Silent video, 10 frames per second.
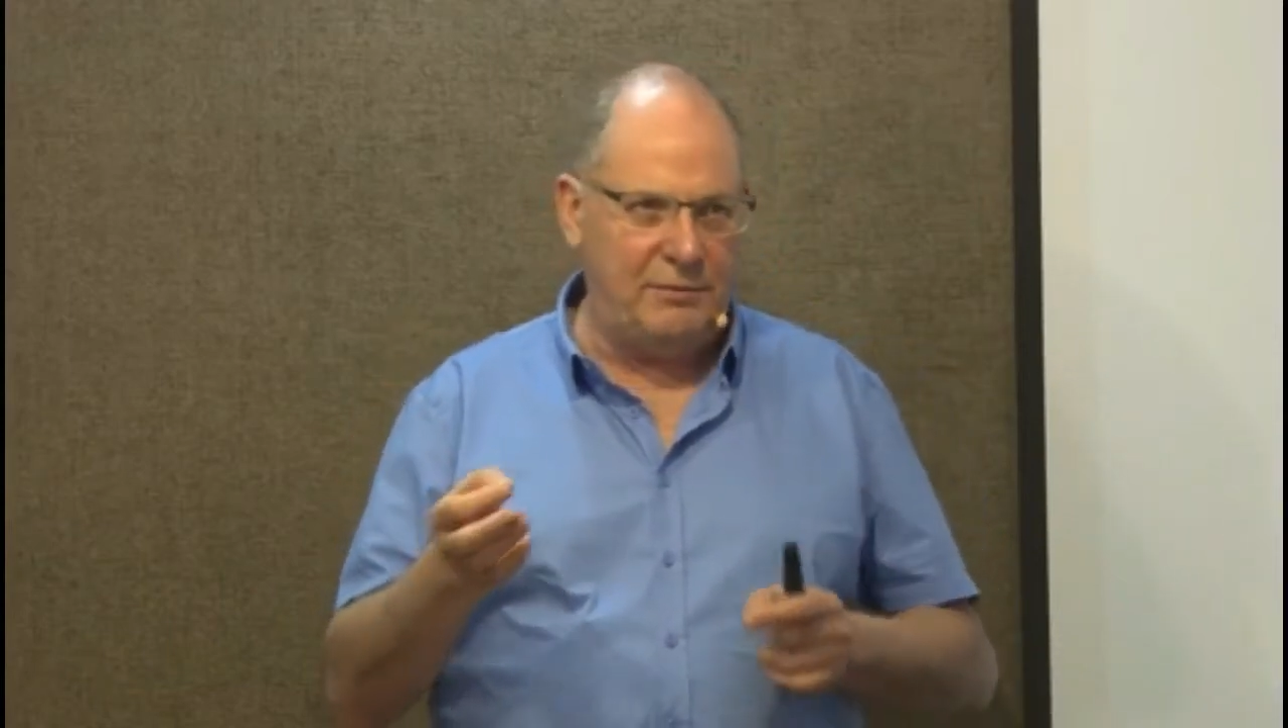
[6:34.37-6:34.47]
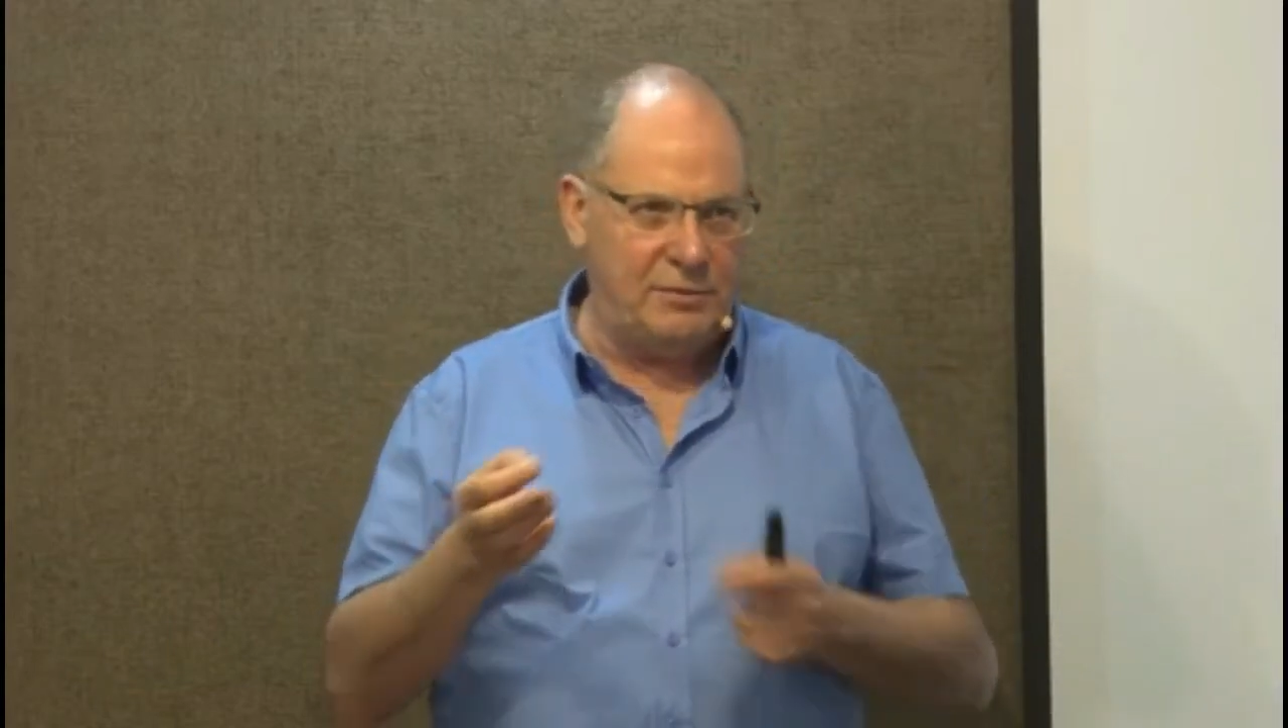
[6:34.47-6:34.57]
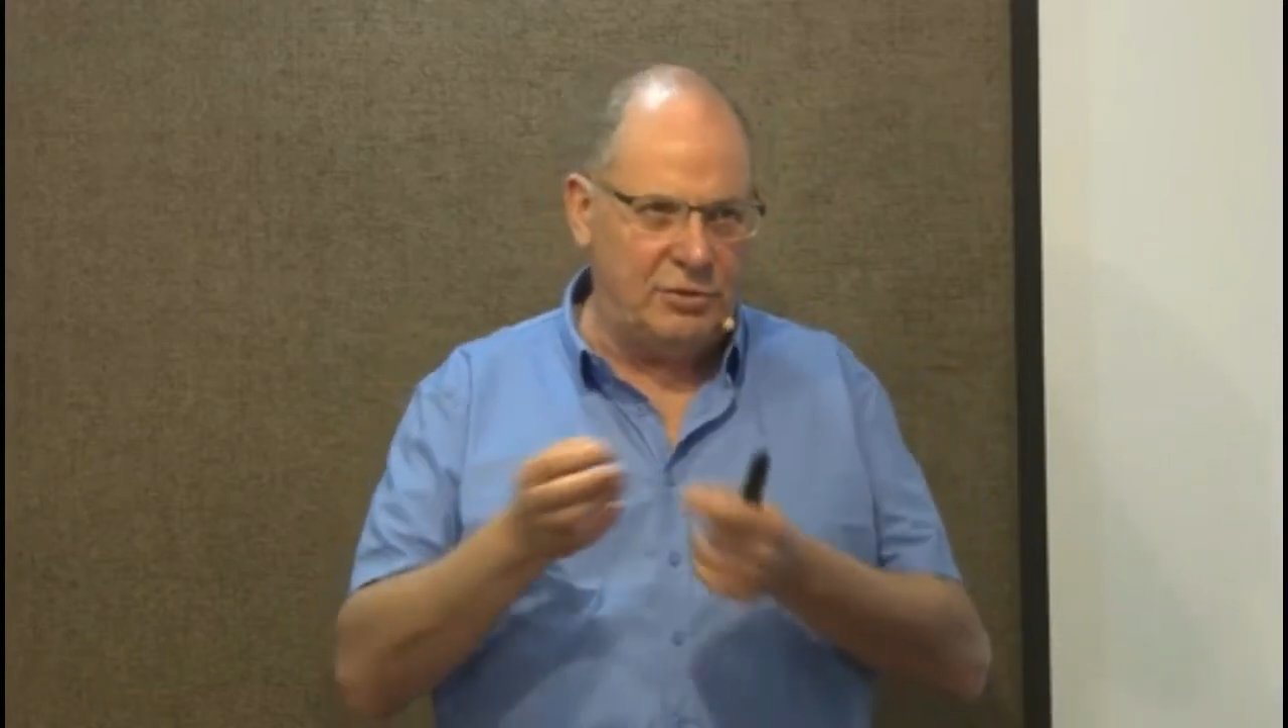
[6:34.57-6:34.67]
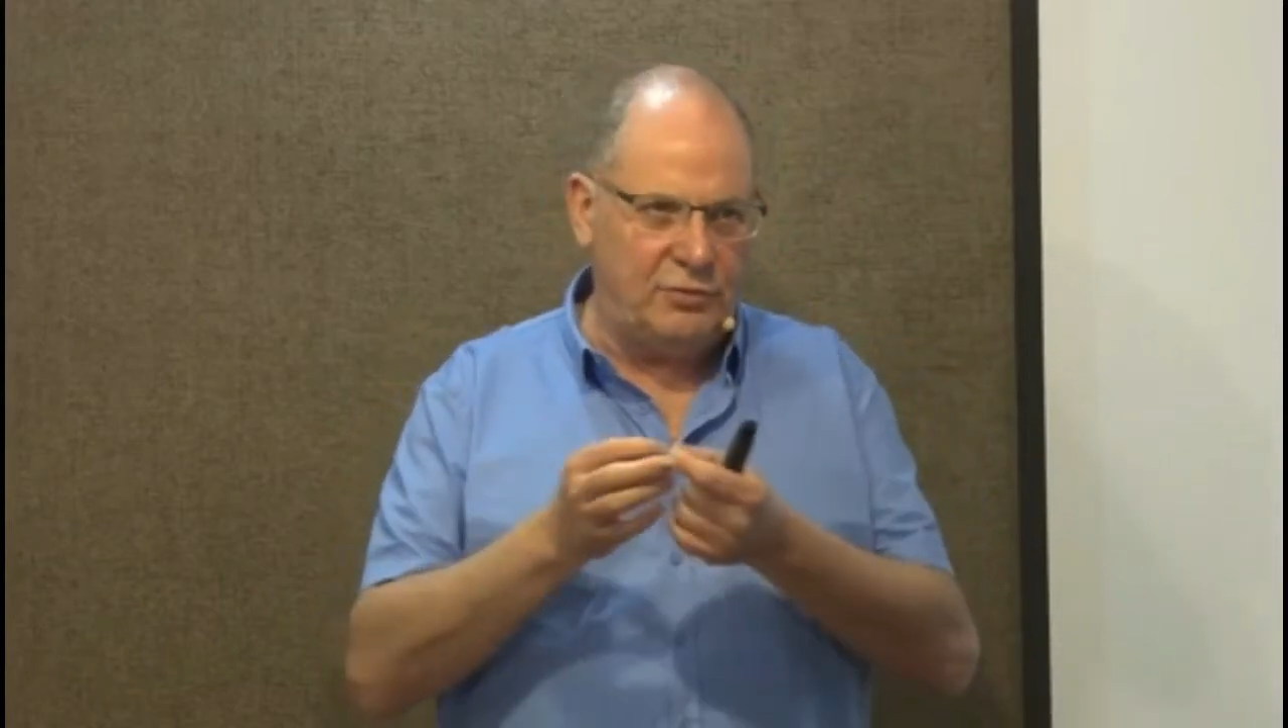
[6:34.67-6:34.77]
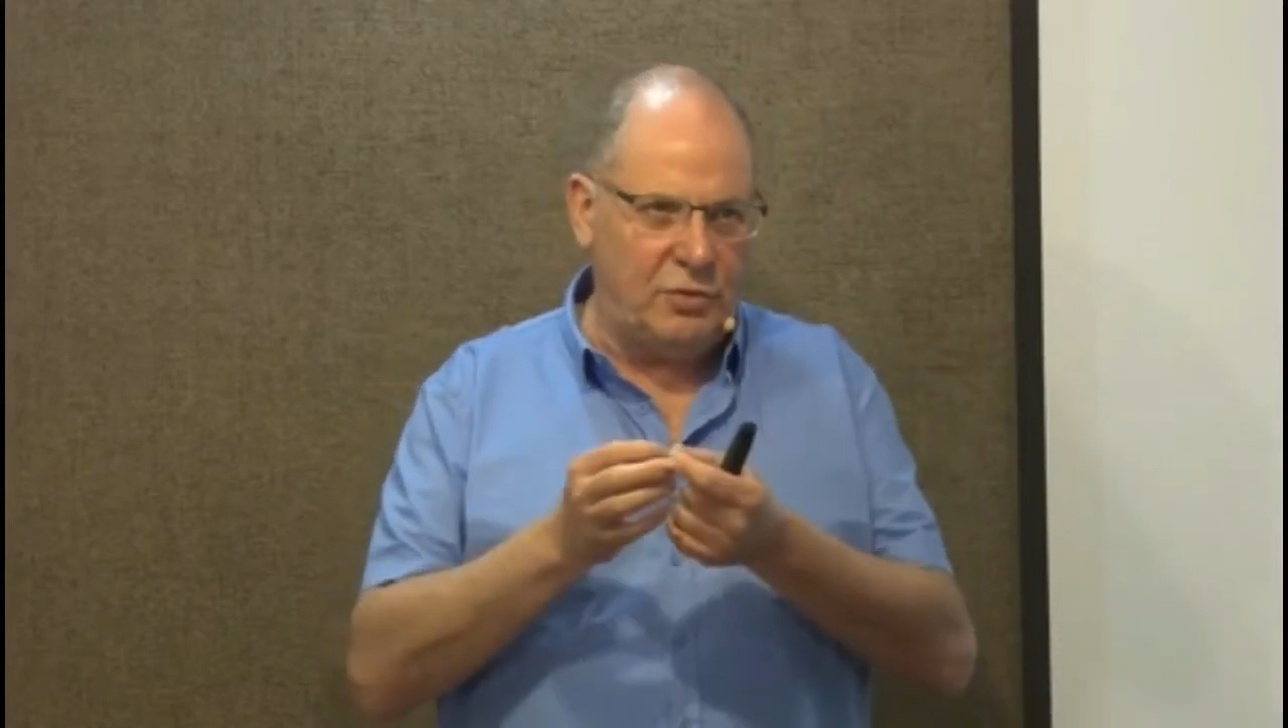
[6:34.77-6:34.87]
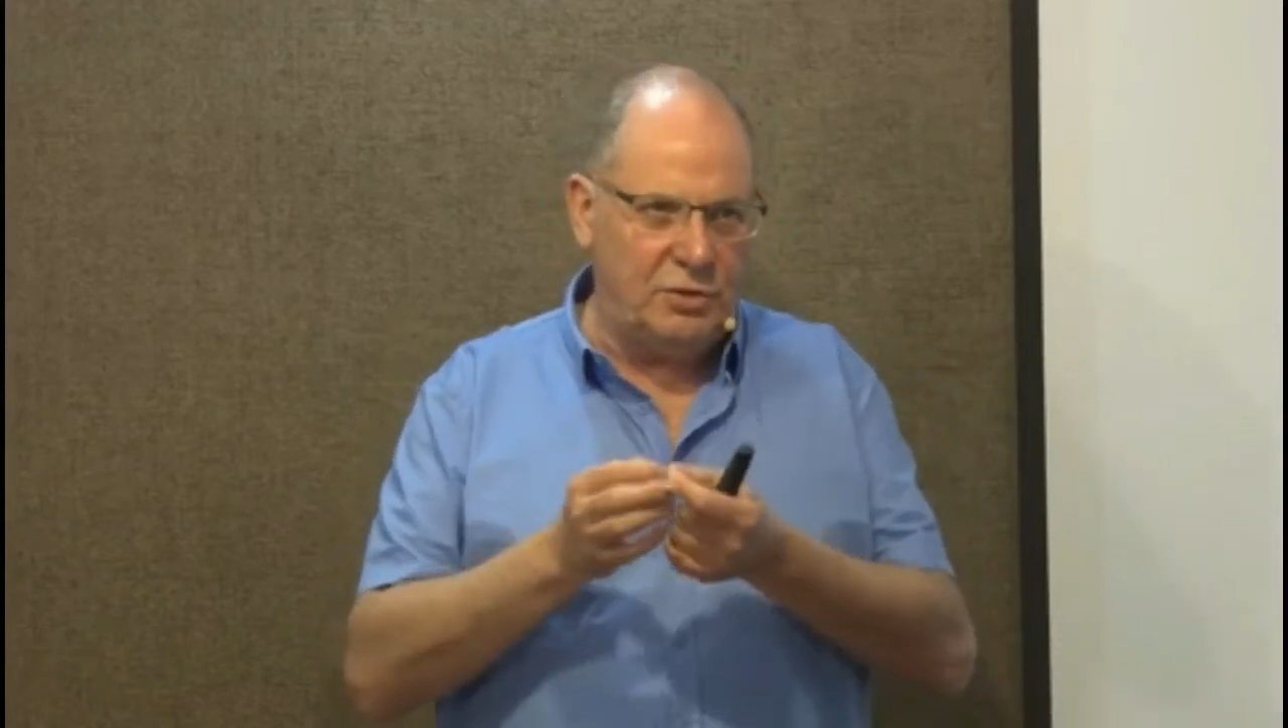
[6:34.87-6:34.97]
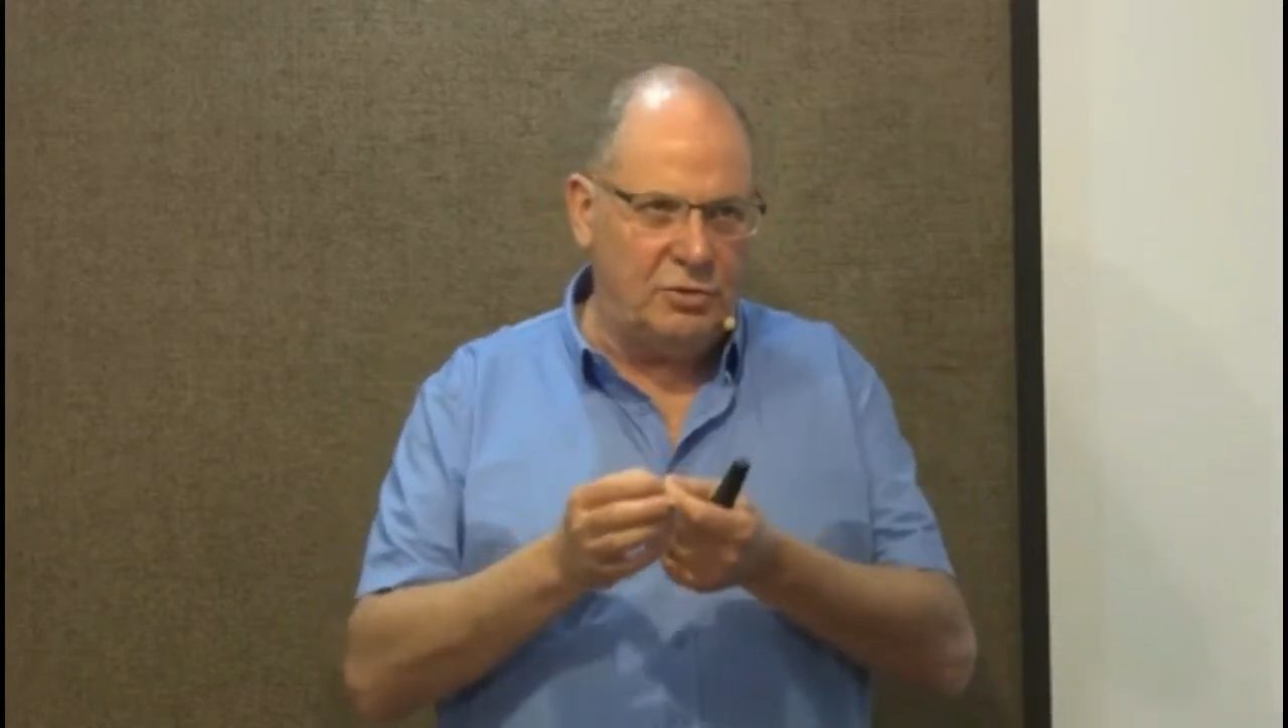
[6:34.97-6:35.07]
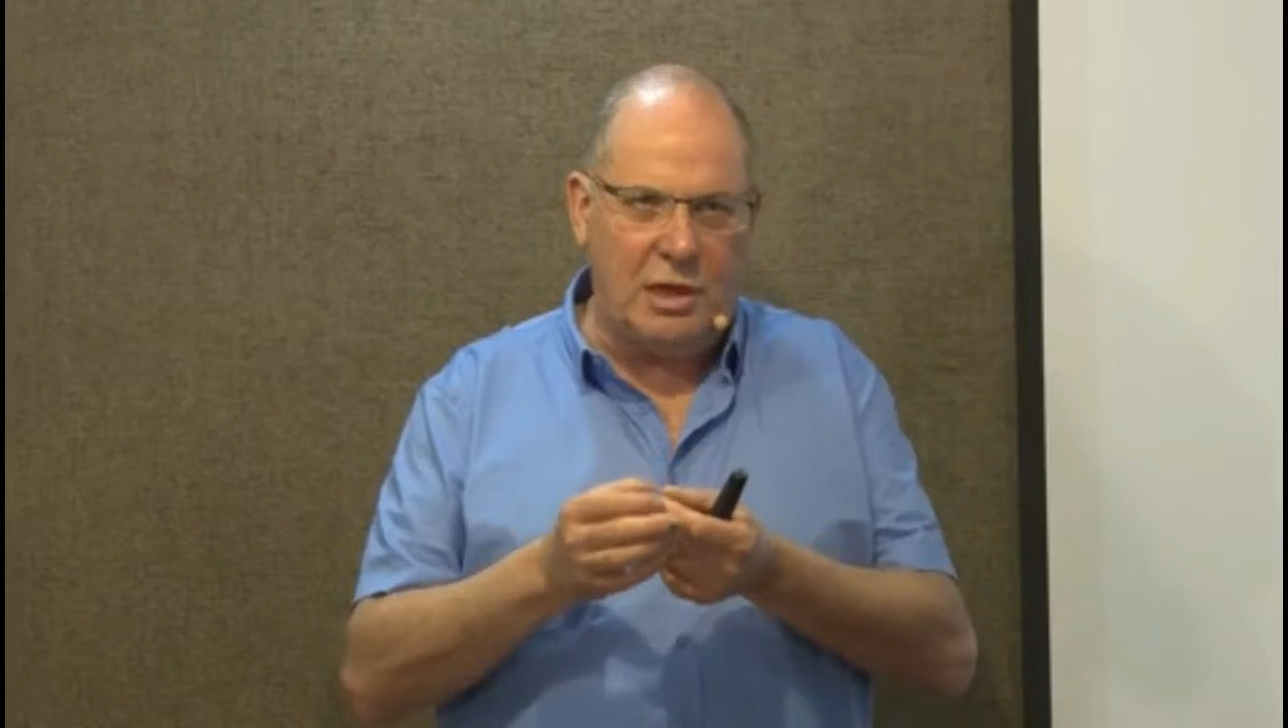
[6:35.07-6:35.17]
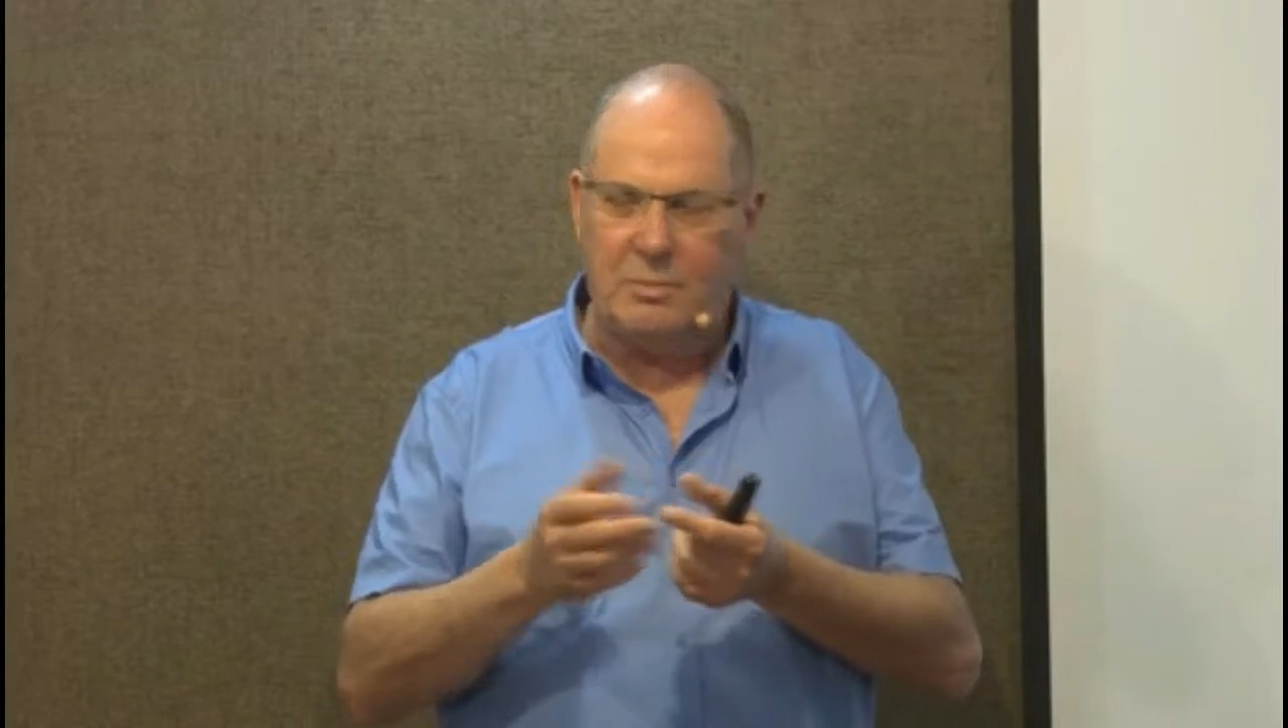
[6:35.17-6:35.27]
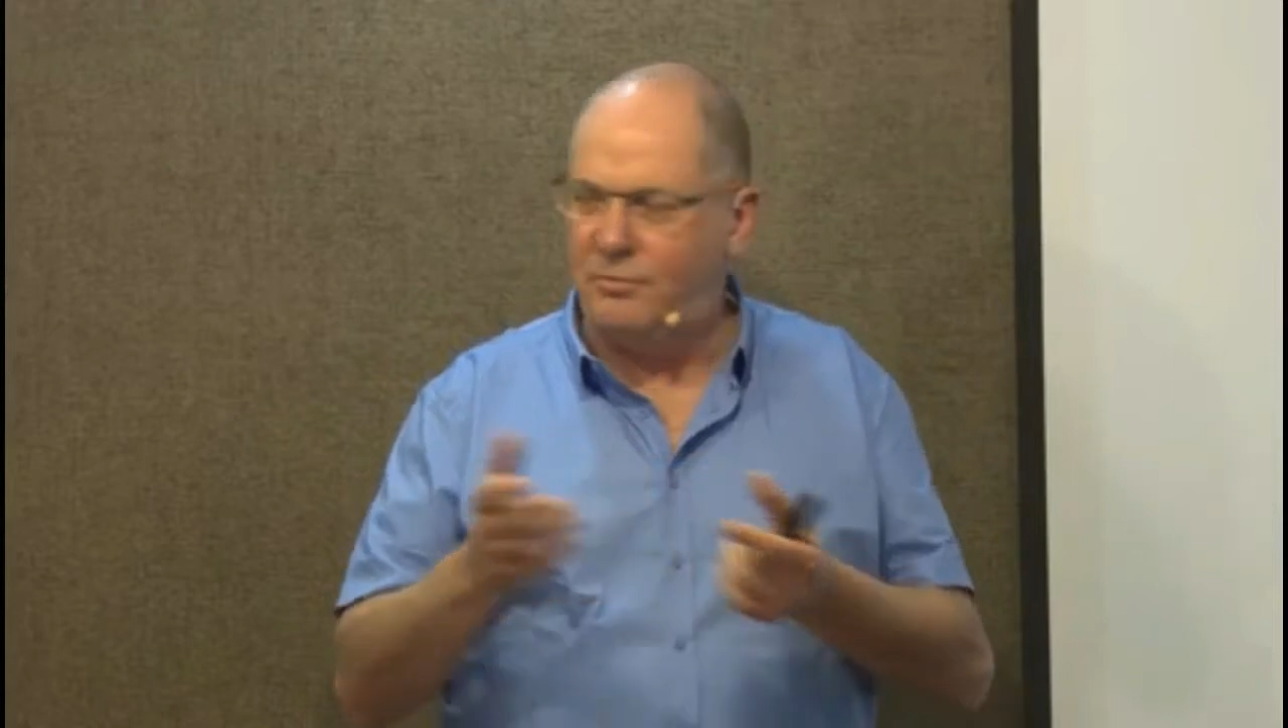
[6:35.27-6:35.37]
just for a
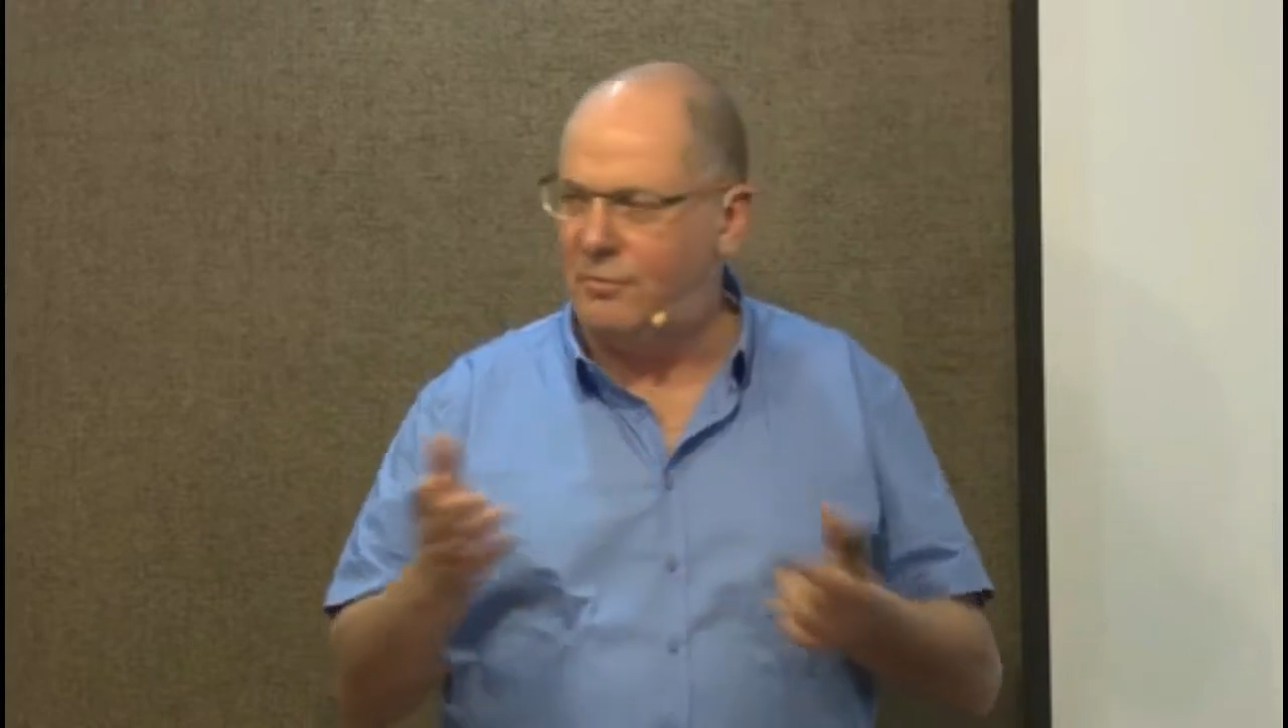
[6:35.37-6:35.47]
drop